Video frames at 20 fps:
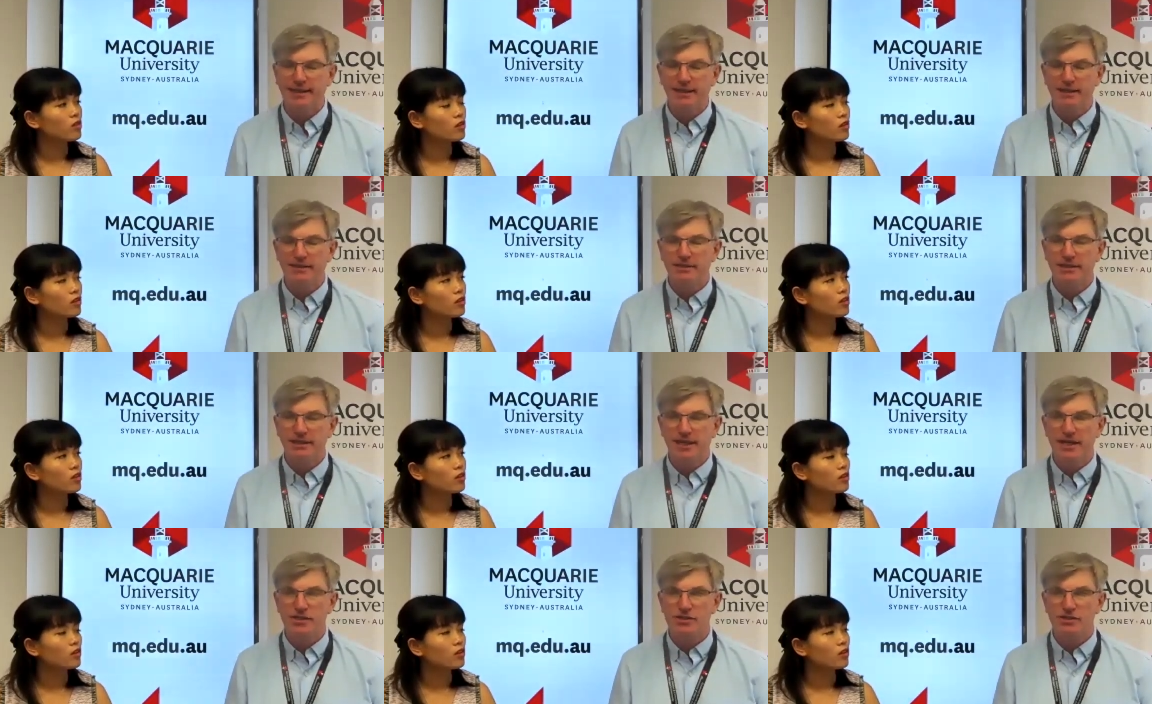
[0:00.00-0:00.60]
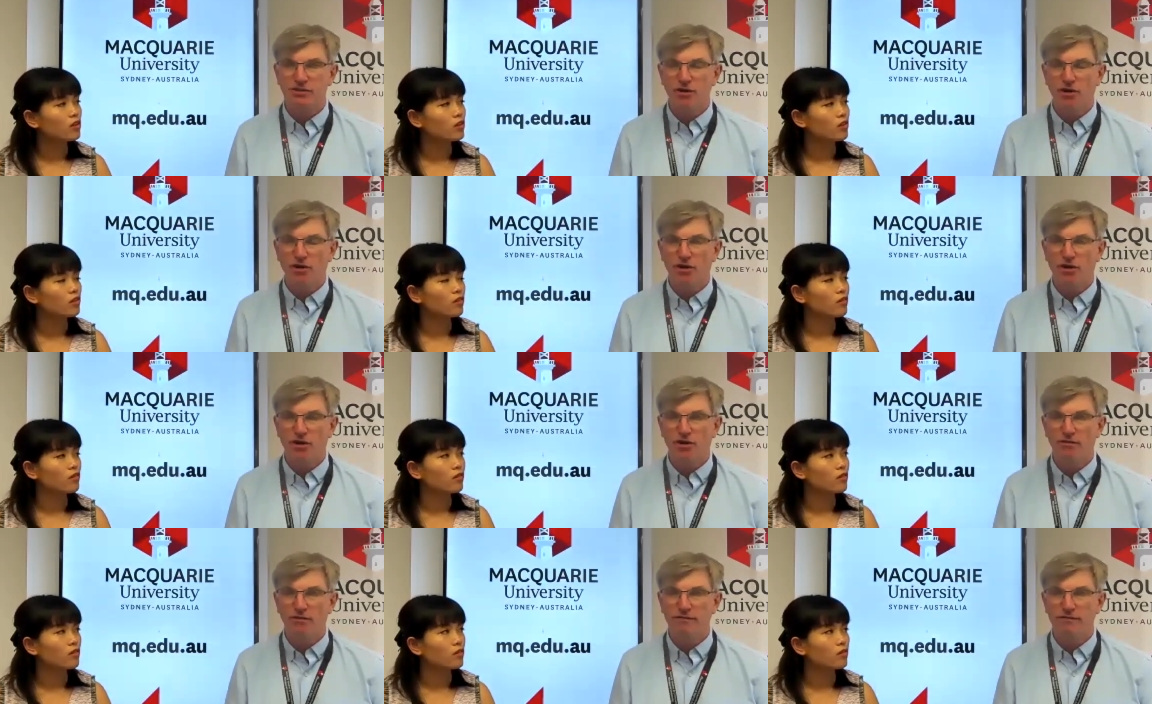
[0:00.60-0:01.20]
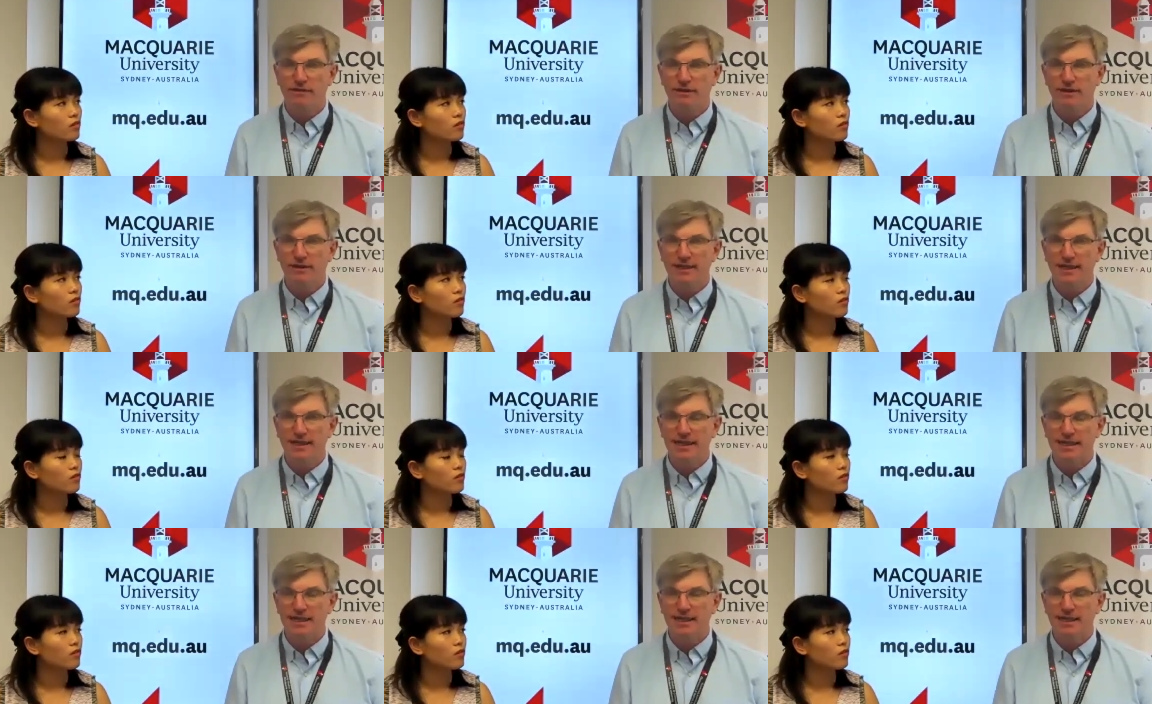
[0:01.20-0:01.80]
Speaker 1: the nature of
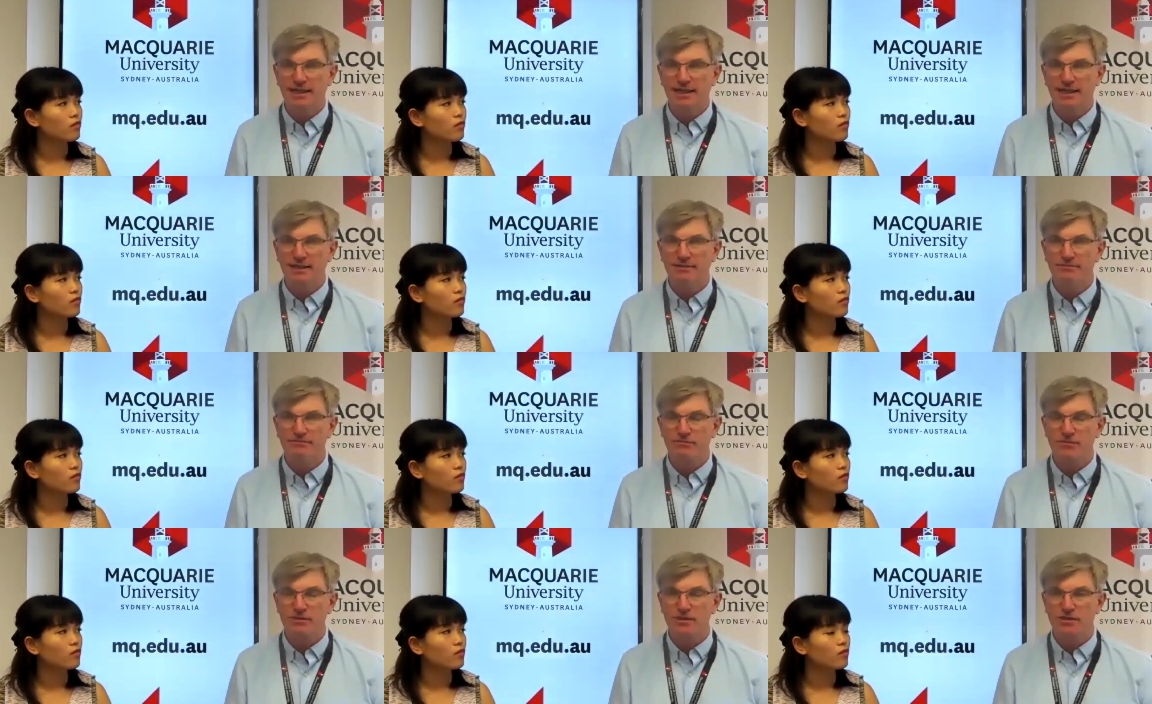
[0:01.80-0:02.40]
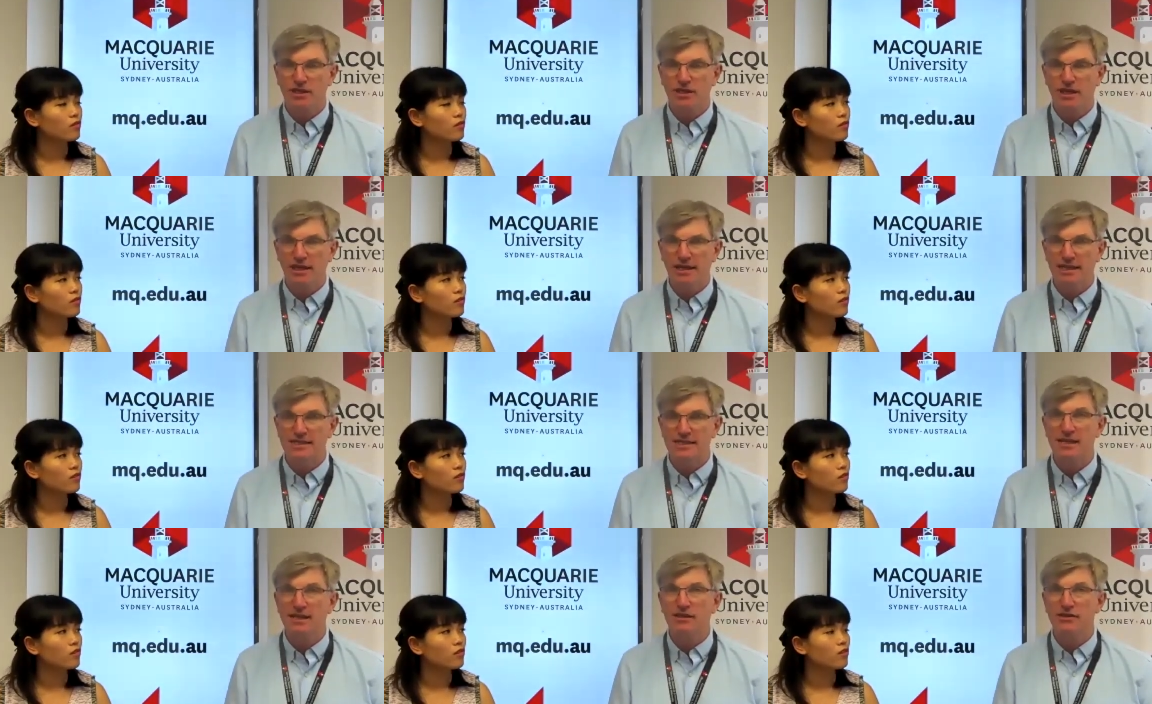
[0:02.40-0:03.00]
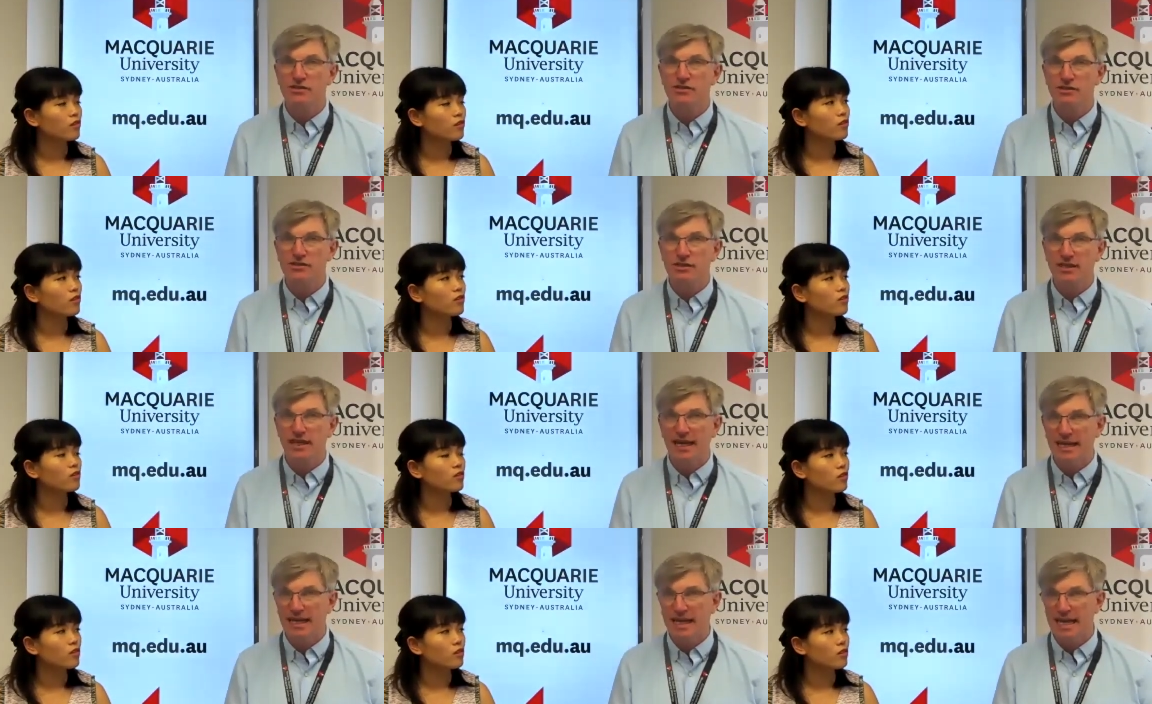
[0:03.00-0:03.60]
intelligence
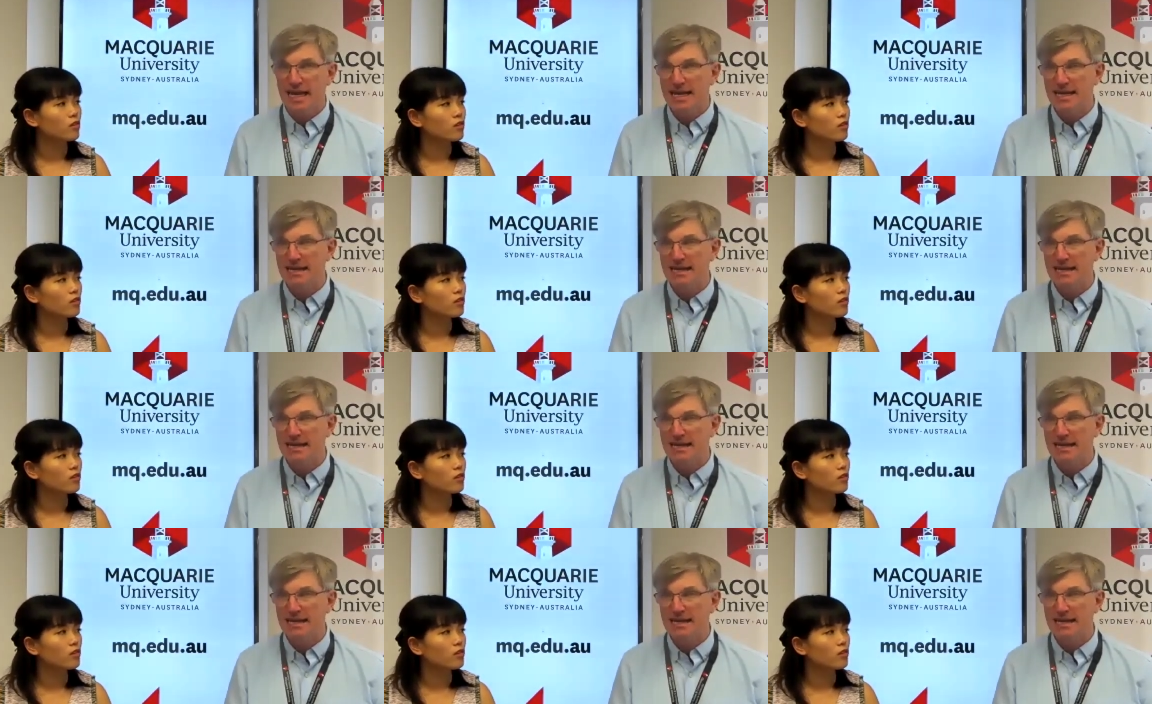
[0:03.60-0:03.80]
and